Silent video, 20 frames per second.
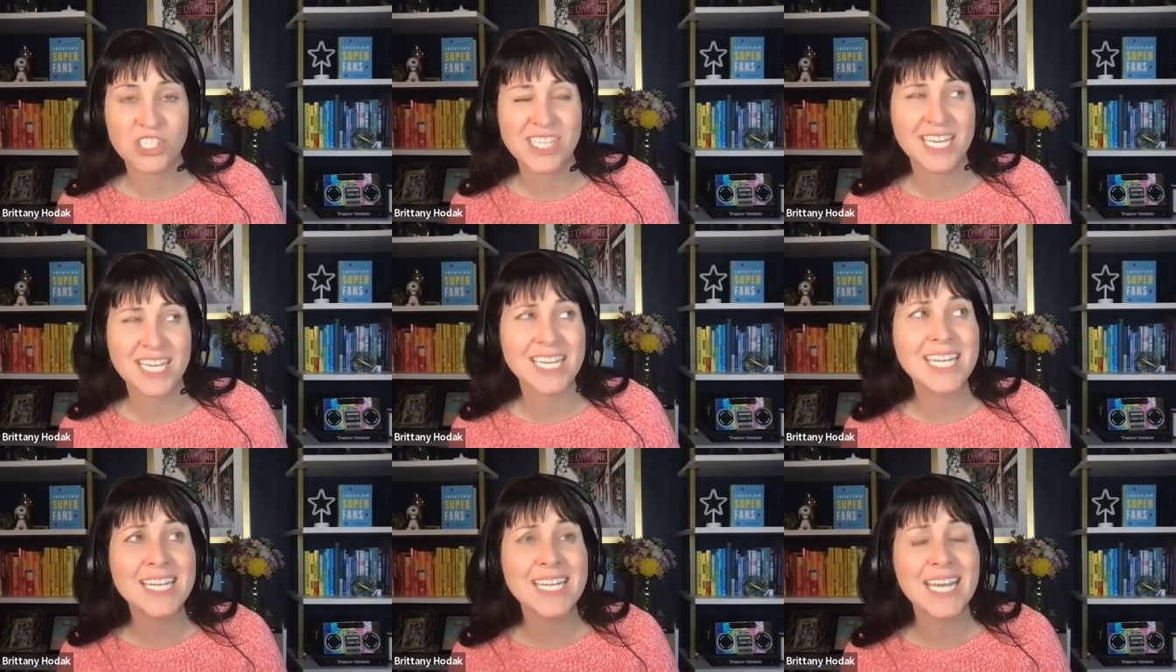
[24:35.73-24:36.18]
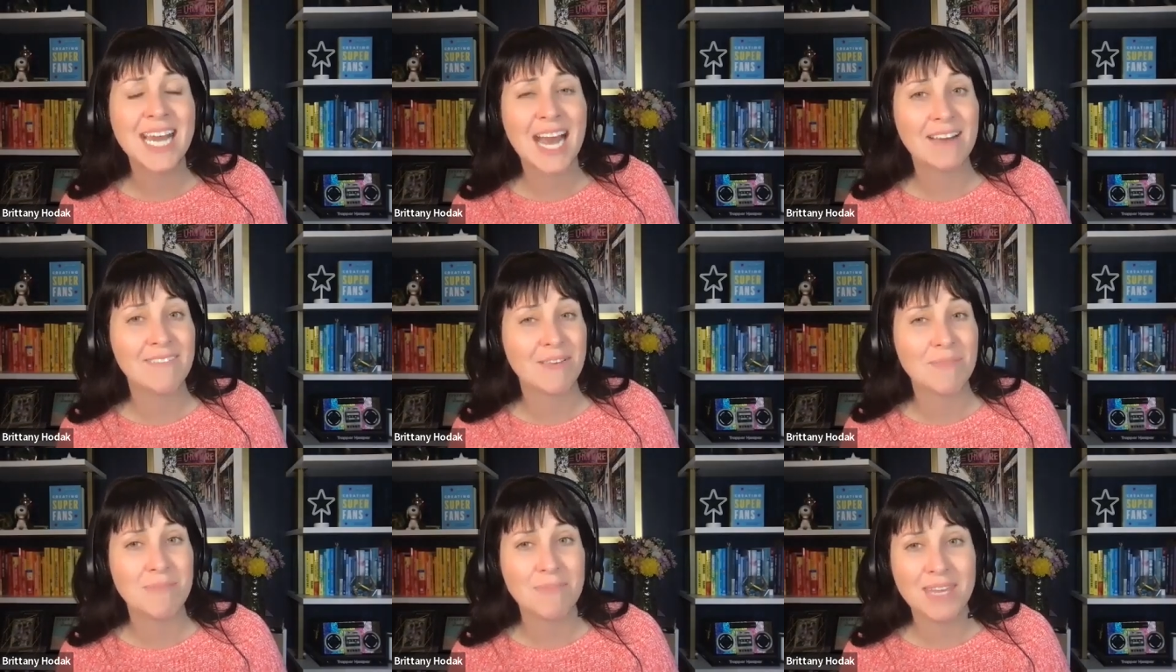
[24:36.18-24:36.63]
They need to
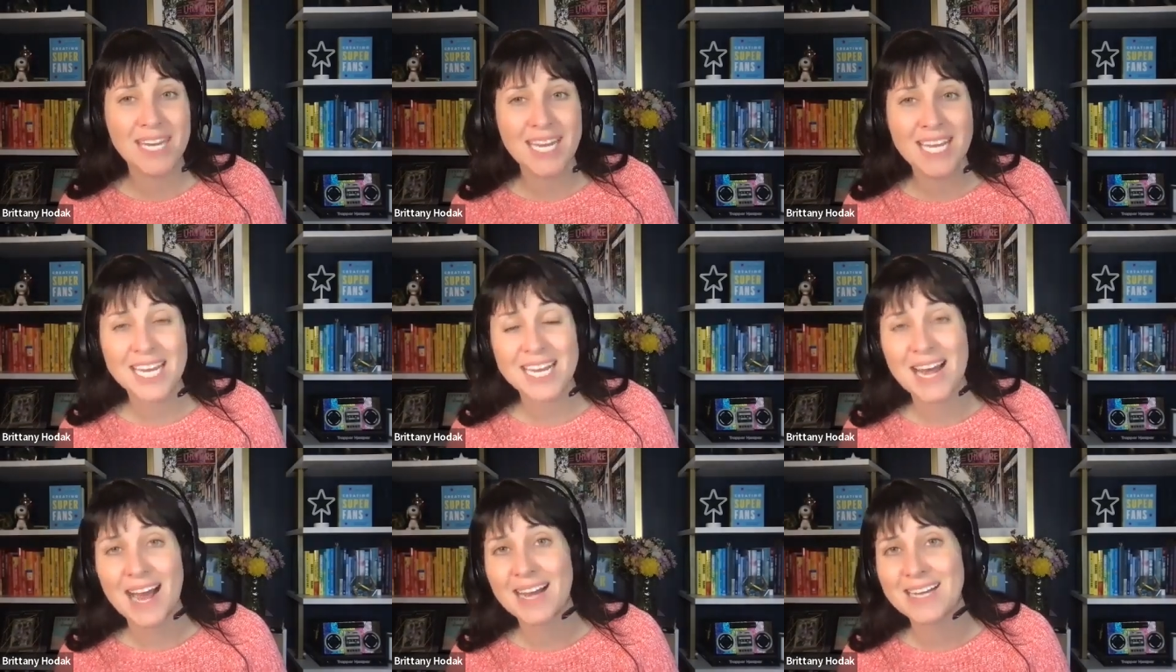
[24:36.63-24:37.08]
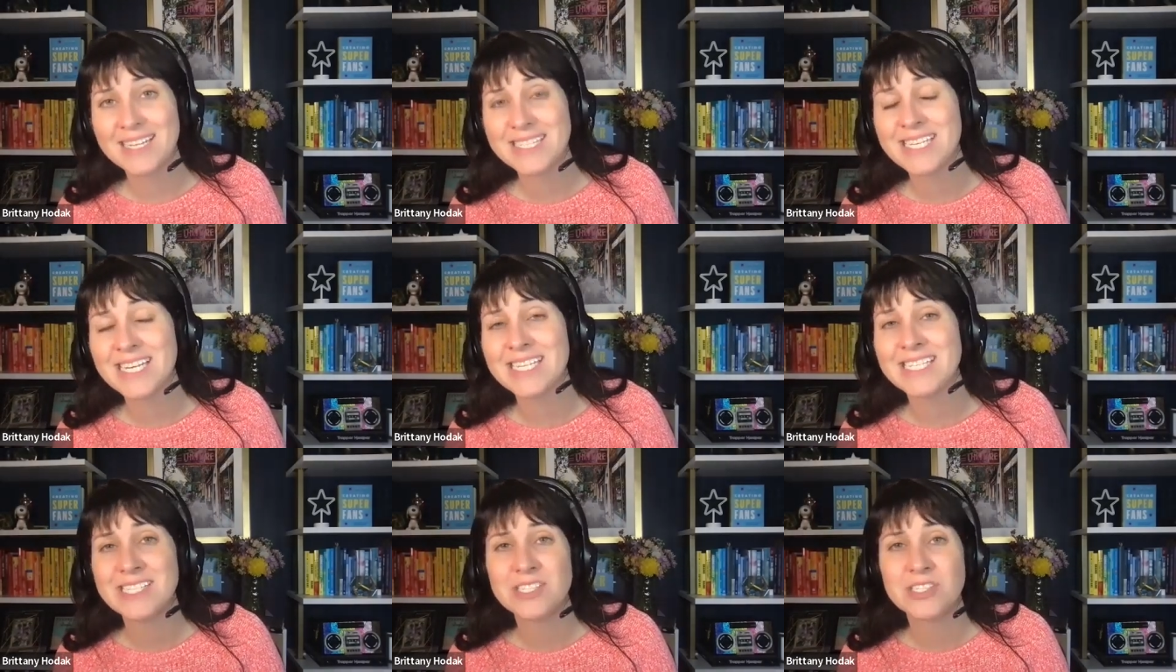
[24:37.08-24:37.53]
have immediate
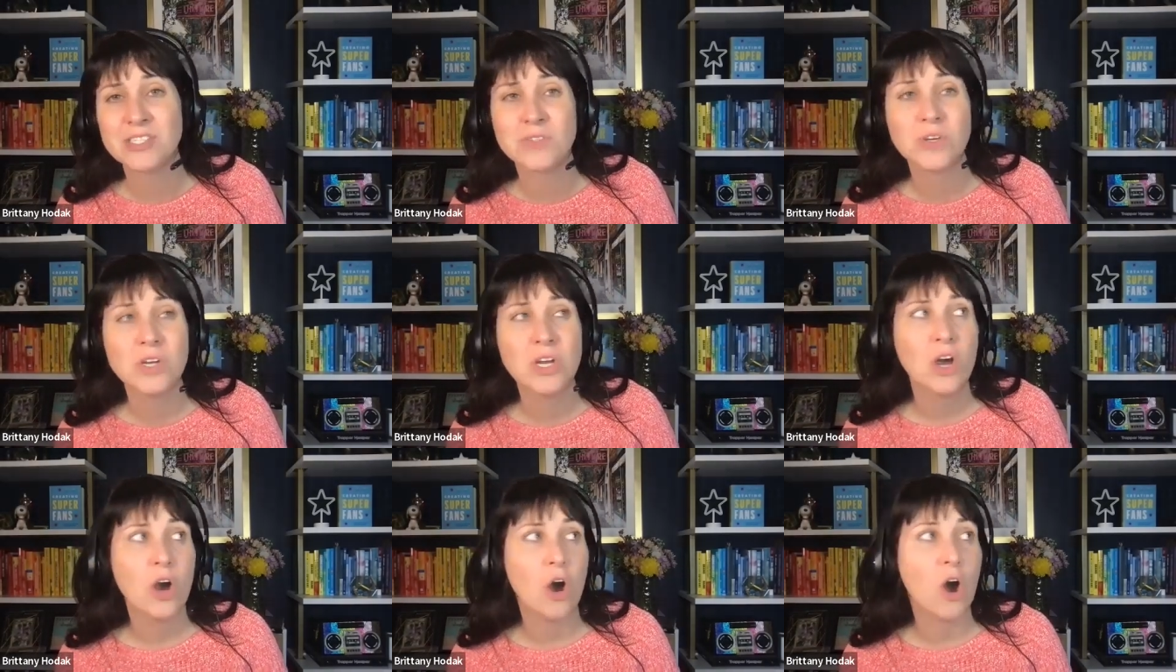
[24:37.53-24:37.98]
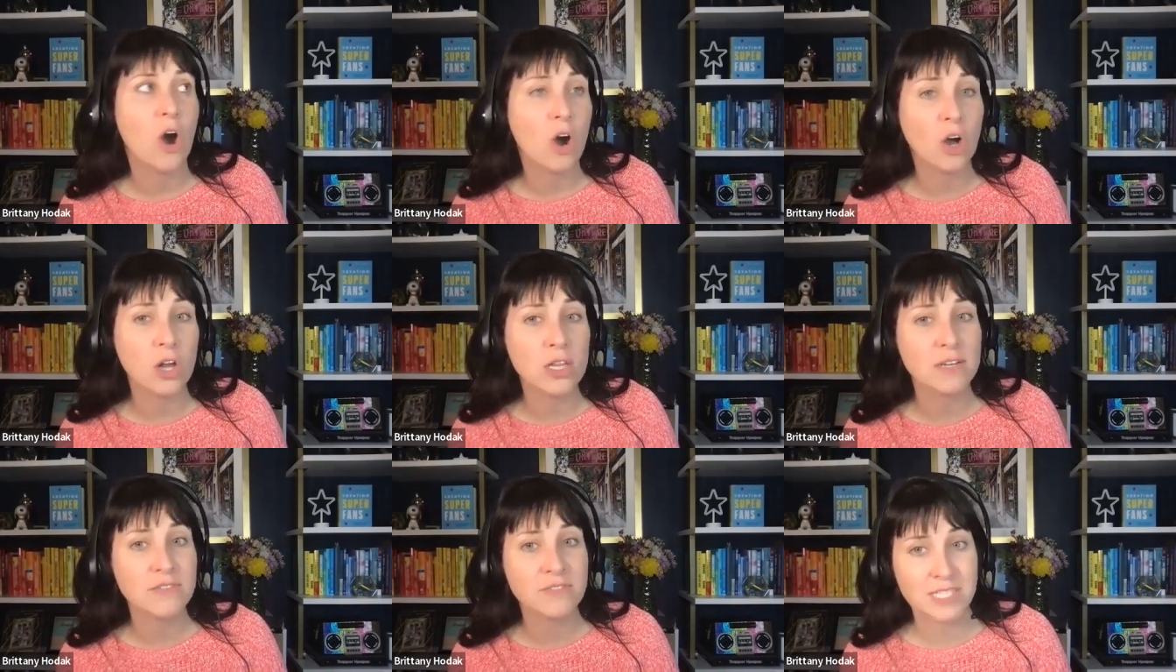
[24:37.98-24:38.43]
access to
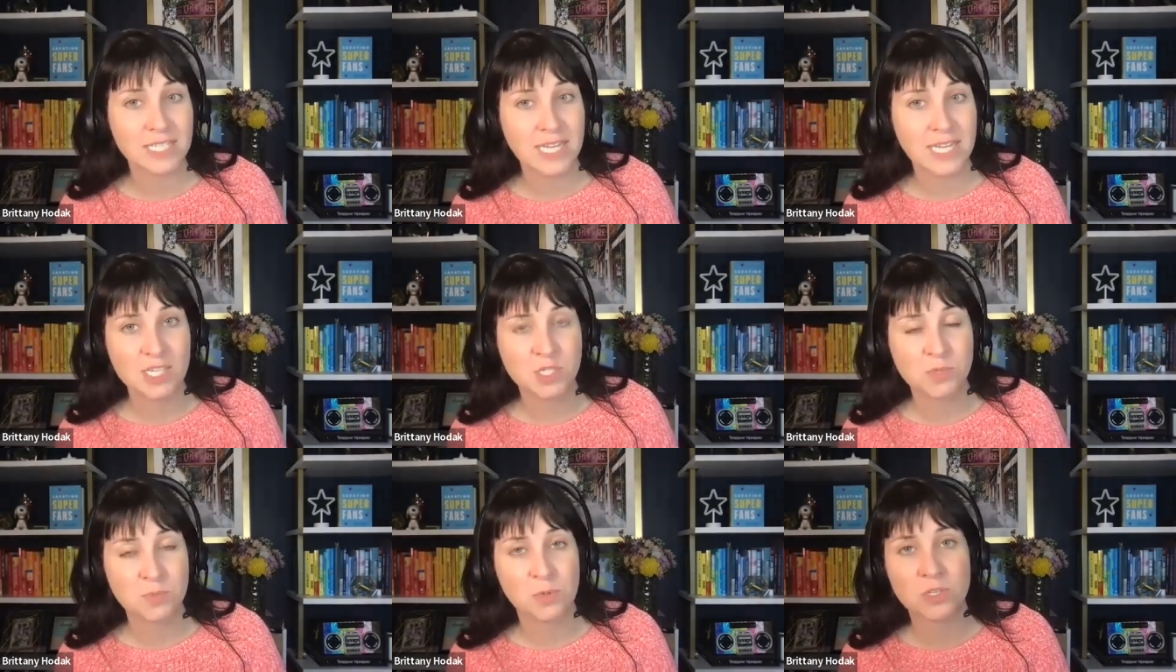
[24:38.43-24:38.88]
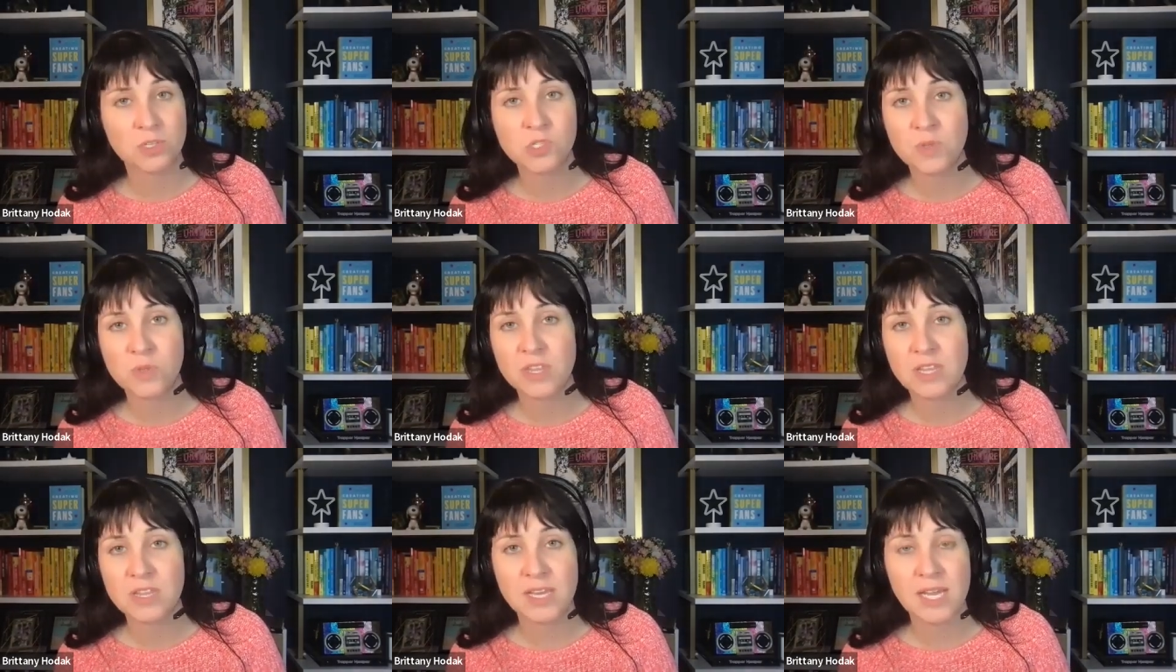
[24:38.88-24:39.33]
all of the dashboards
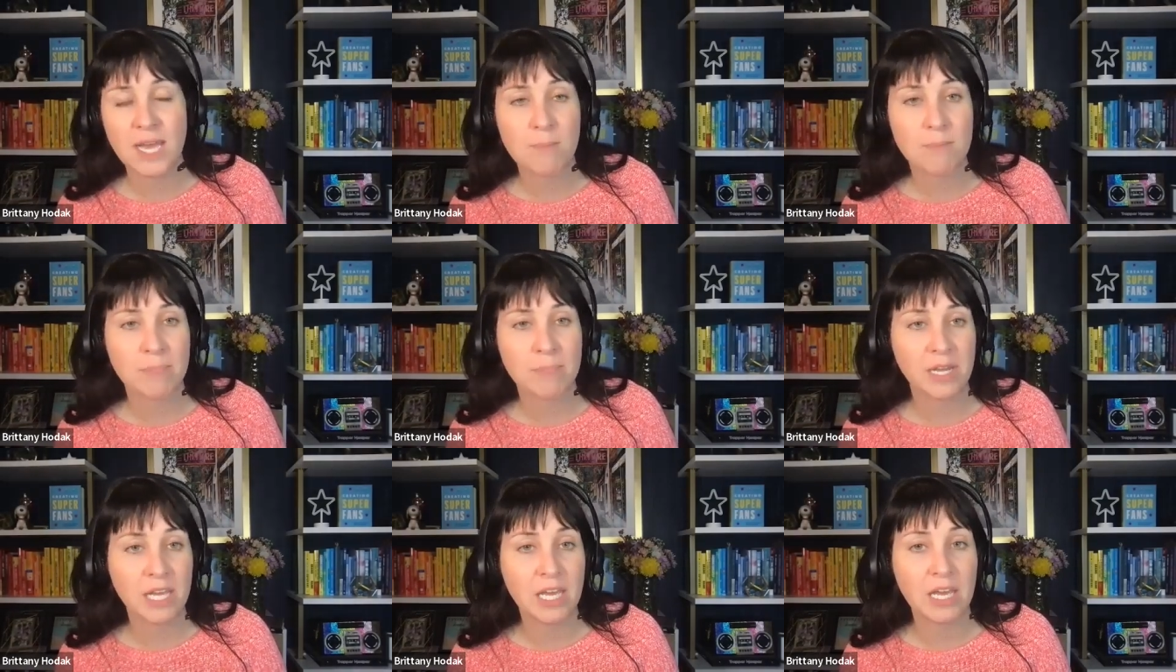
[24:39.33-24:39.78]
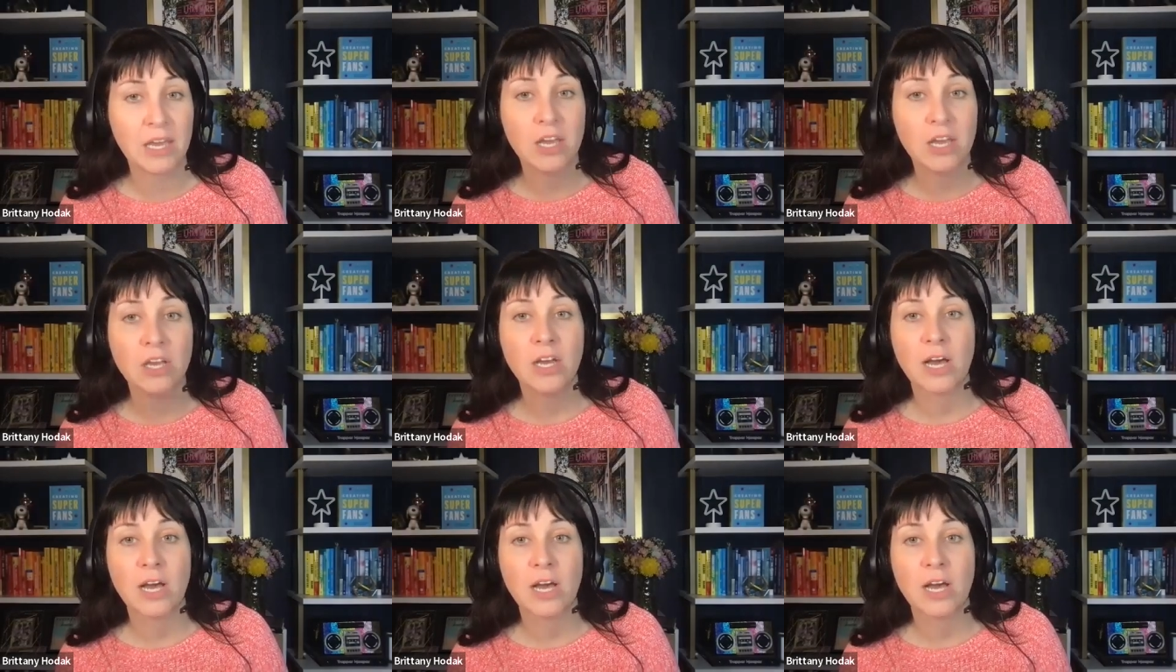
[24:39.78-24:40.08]
within the company,